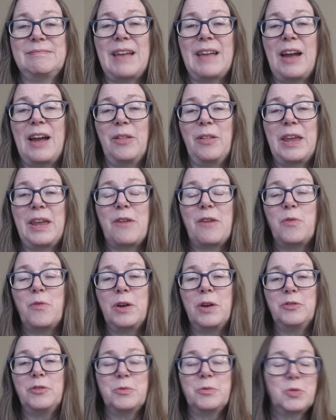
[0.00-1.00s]
I only have
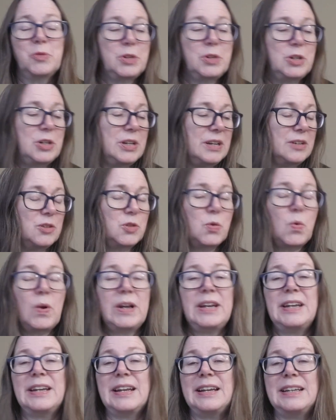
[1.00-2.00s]
one from
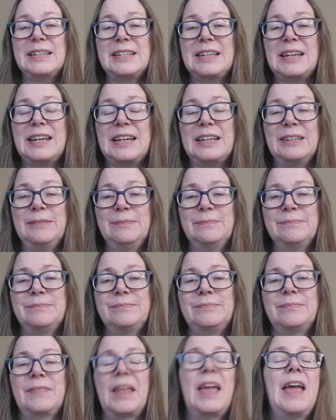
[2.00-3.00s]
2019,
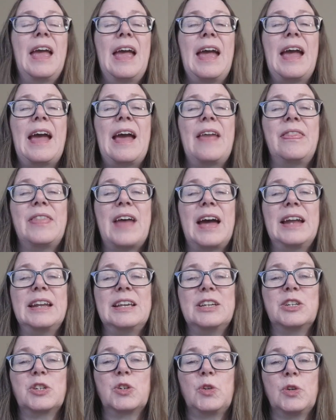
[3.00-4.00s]
and that
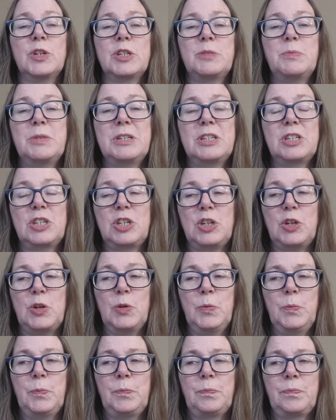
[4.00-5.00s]
is Christmas
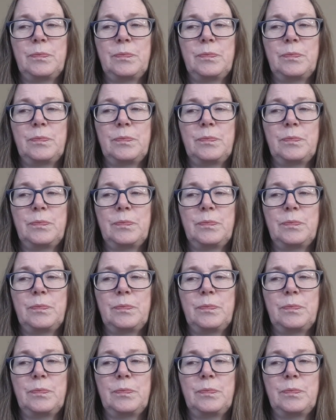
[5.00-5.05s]
2.